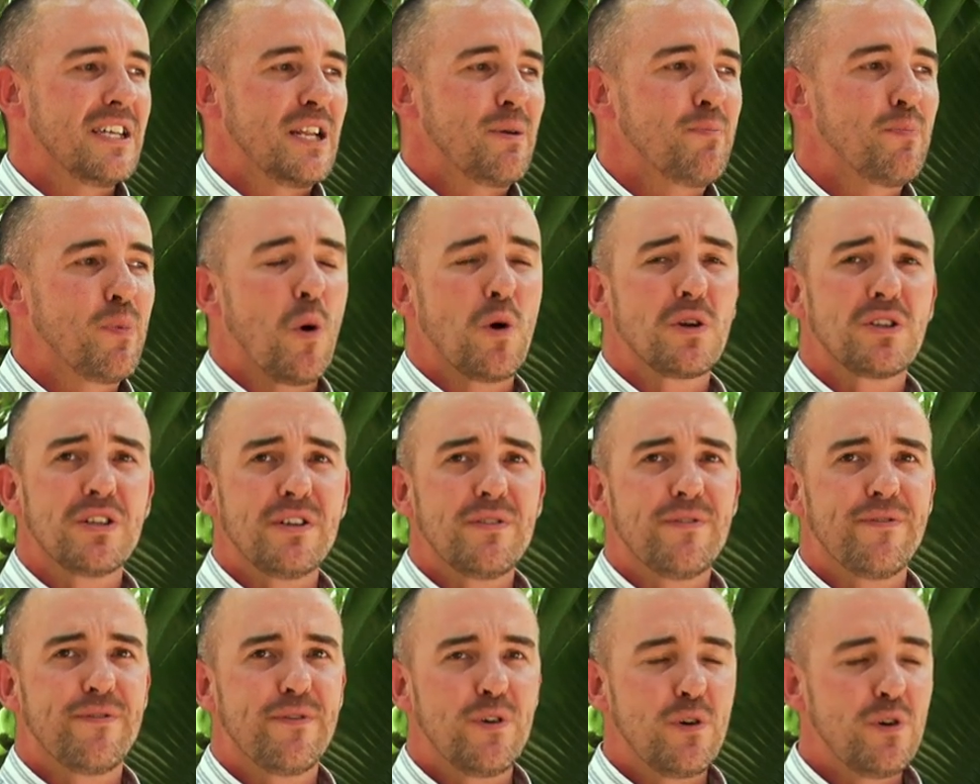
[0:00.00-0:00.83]
an
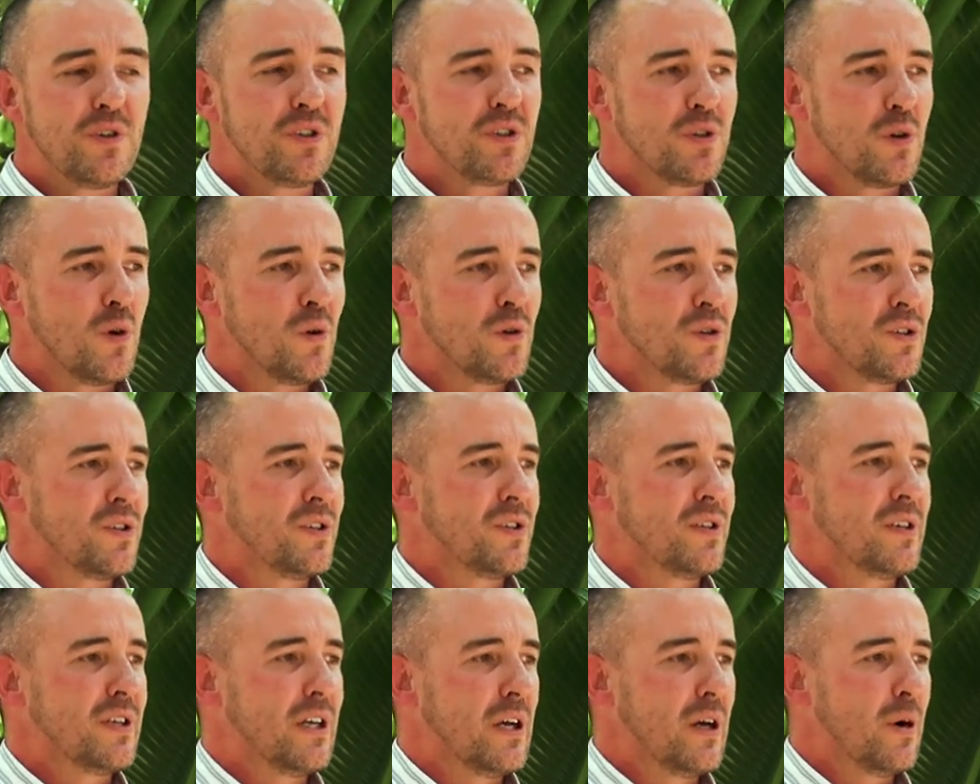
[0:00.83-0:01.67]
important food
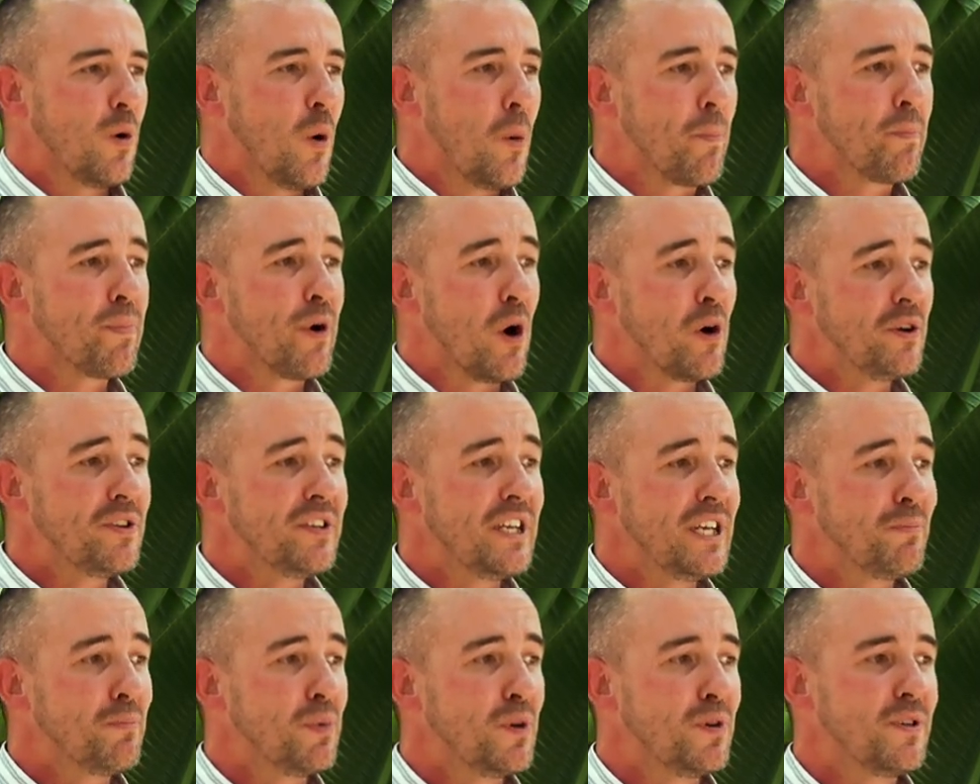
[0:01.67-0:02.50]
source or
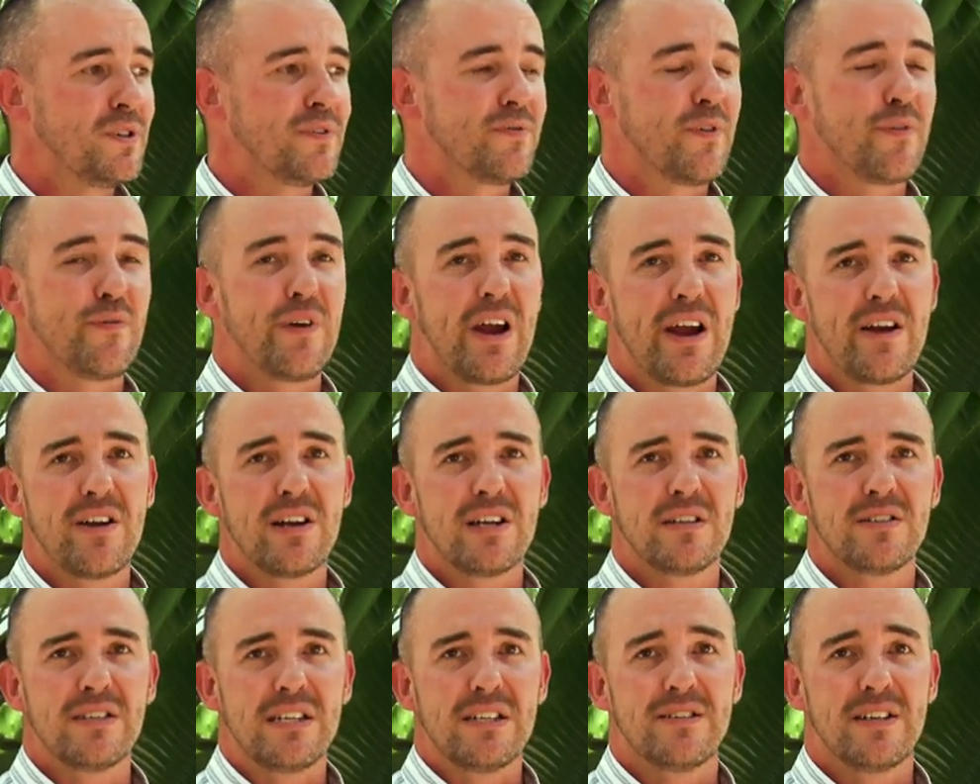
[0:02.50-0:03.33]
protein boost for
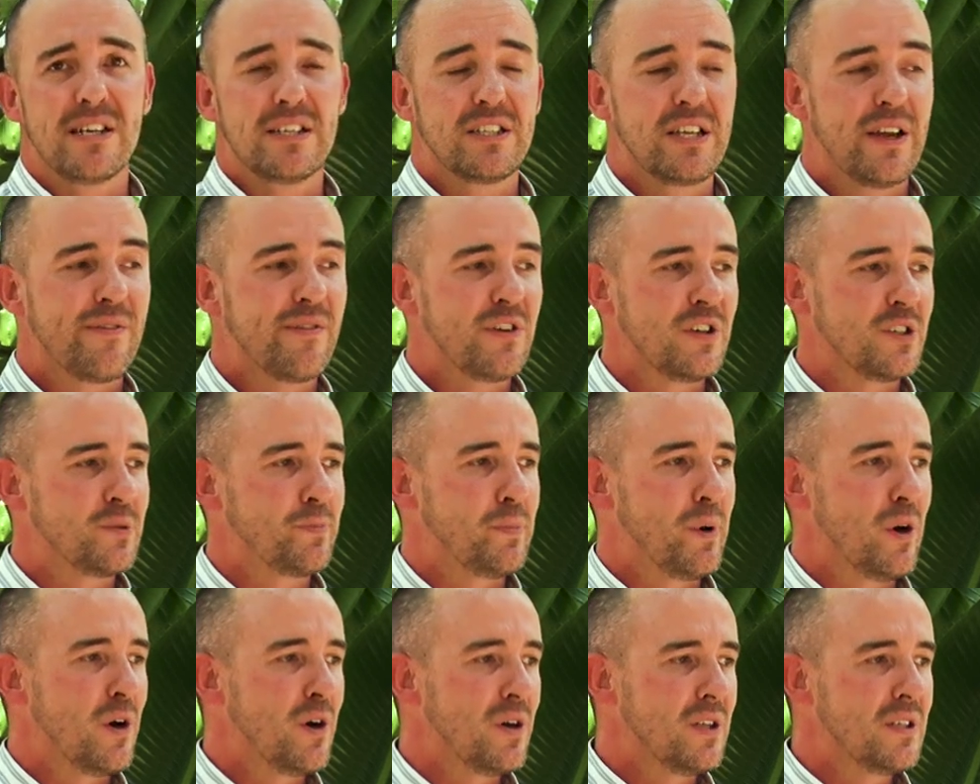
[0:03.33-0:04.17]
various insectivorous
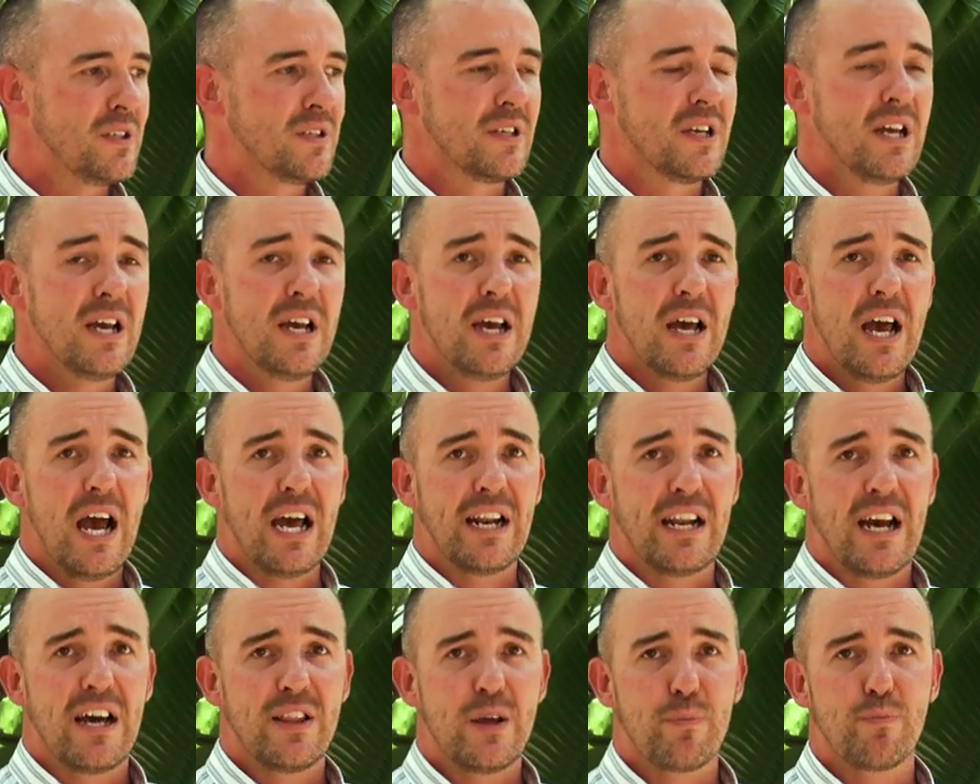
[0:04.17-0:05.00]
birds
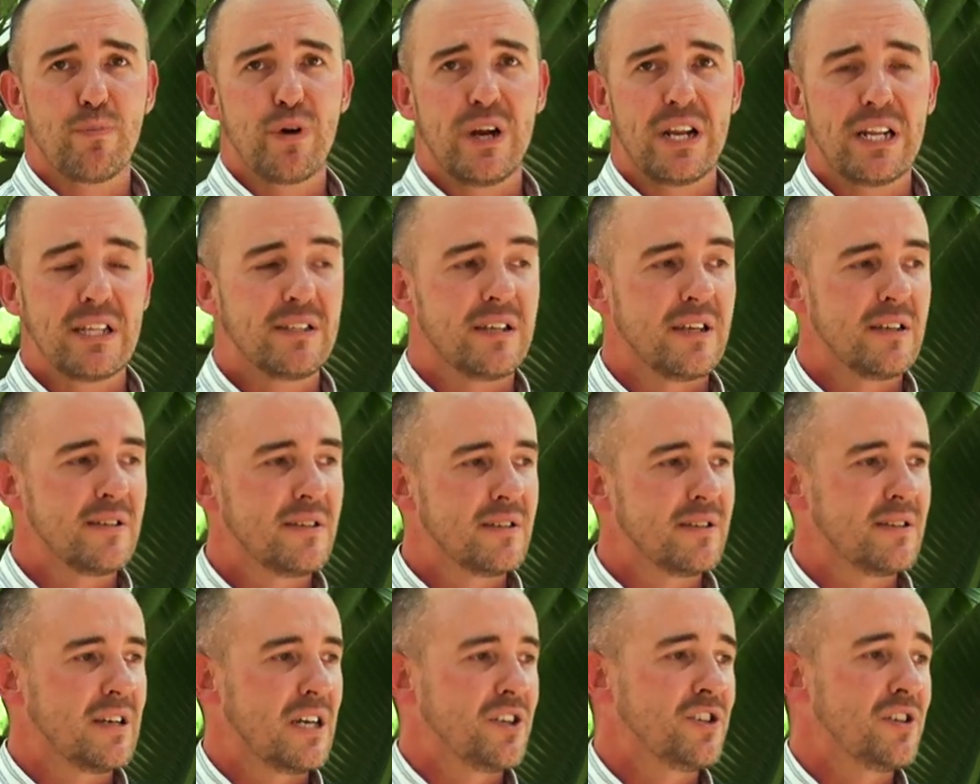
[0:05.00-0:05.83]
and other
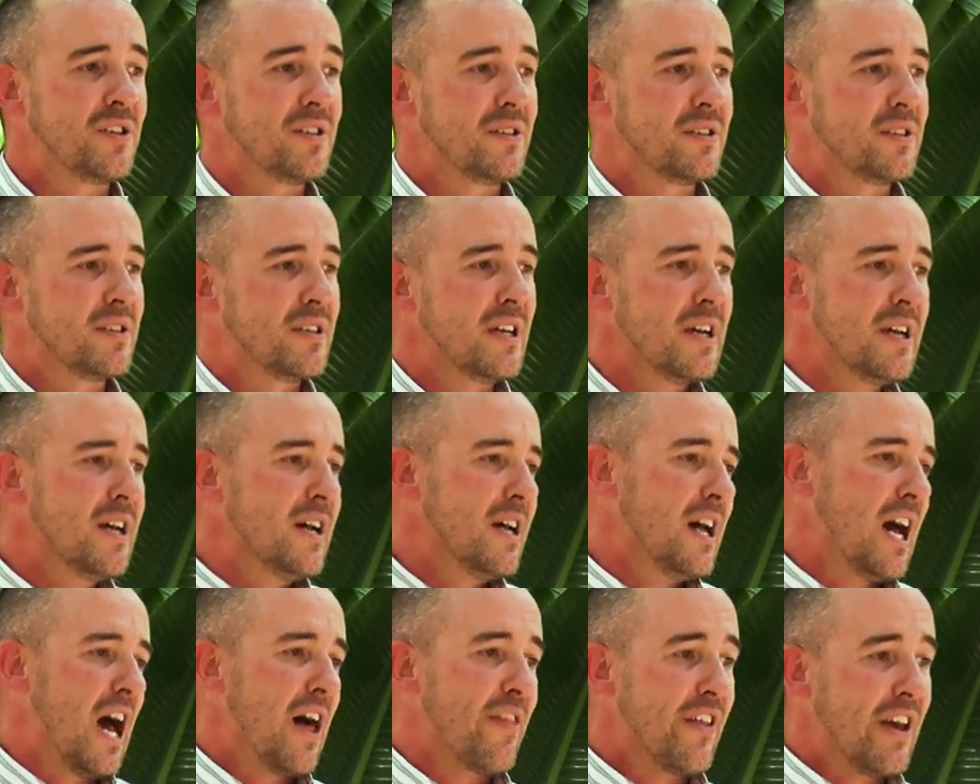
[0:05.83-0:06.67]
predators such as
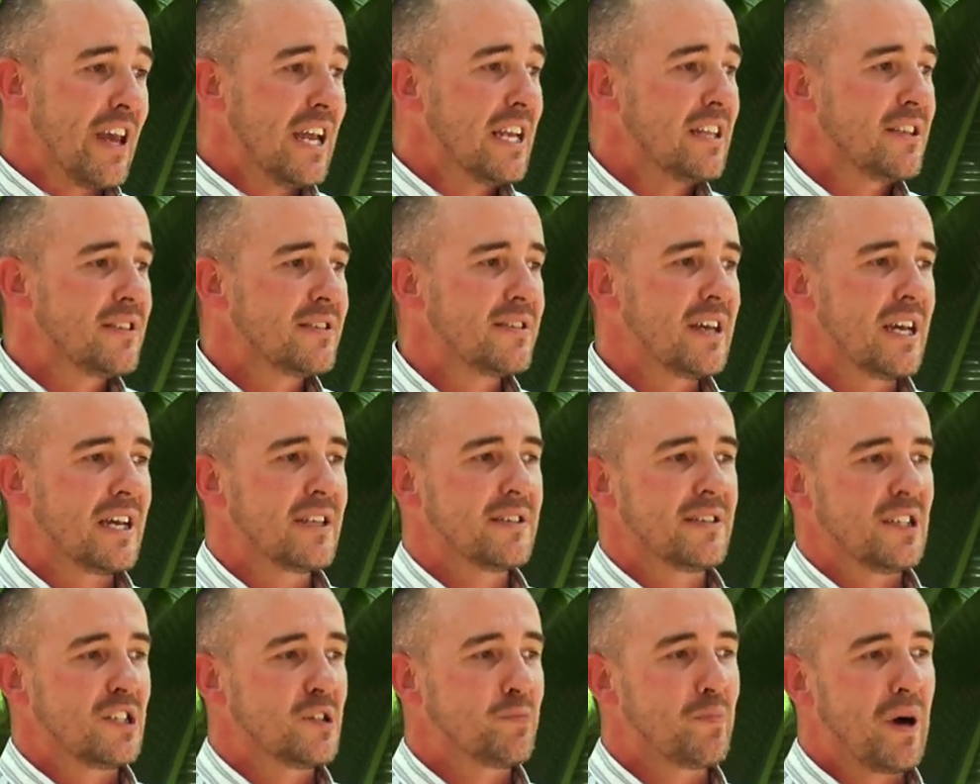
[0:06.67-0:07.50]
other
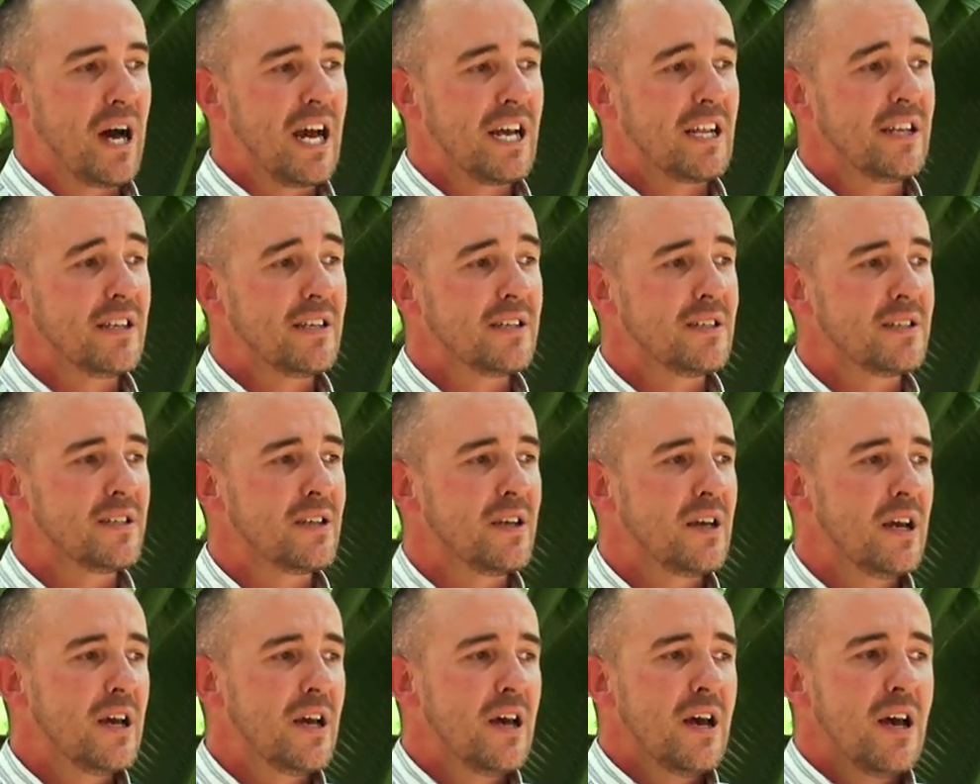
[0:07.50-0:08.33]
insects and spiders,